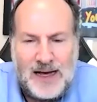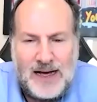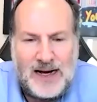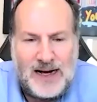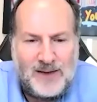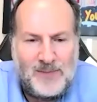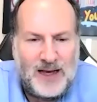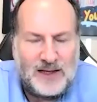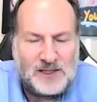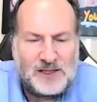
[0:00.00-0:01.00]
Uh,
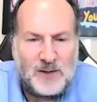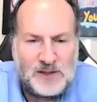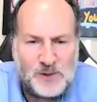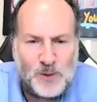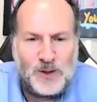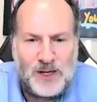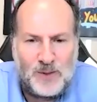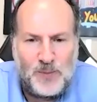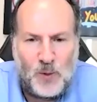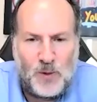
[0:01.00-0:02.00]
and so it's really
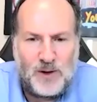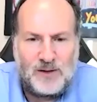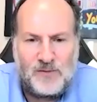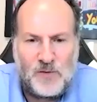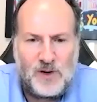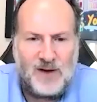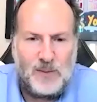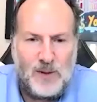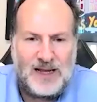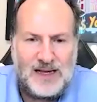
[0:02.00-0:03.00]
important for
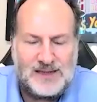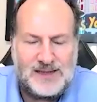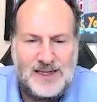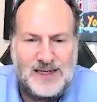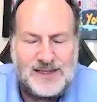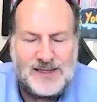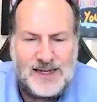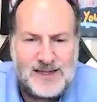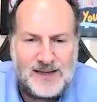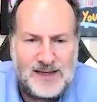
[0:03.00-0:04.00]
everybody that's
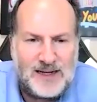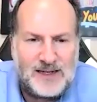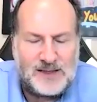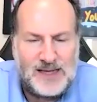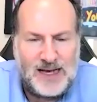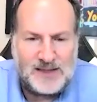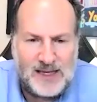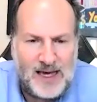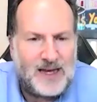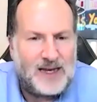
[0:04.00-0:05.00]
listening to this, that's
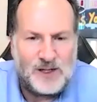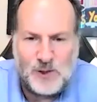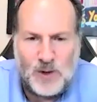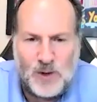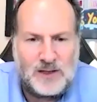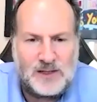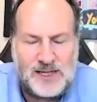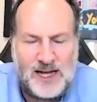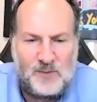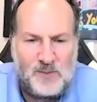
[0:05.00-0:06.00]
getting into real
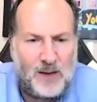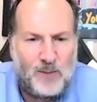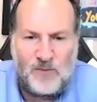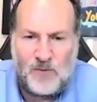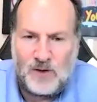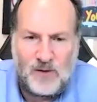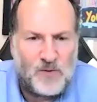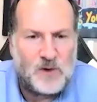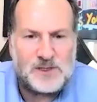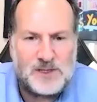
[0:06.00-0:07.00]
estate maybe for the
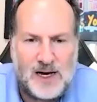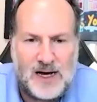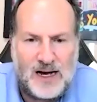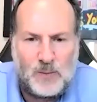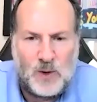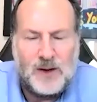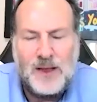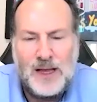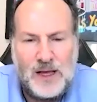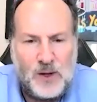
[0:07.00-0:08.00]
first time or
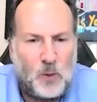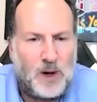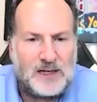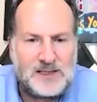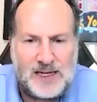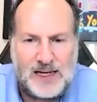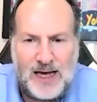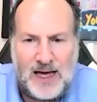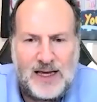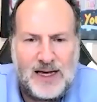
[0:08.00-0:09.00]
wants to
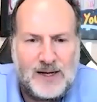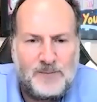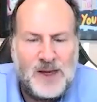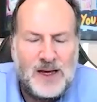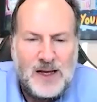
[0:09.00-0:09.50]
get in,